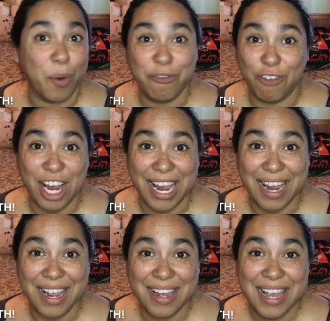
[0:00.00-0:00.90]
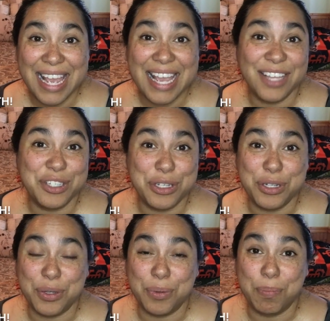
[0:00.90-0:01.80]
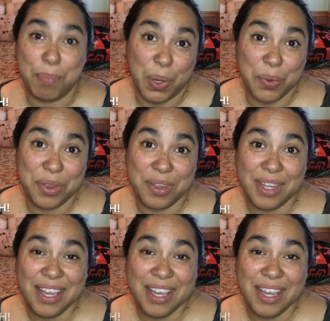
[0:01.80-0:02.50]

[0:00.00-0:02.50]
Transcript: free is to do both.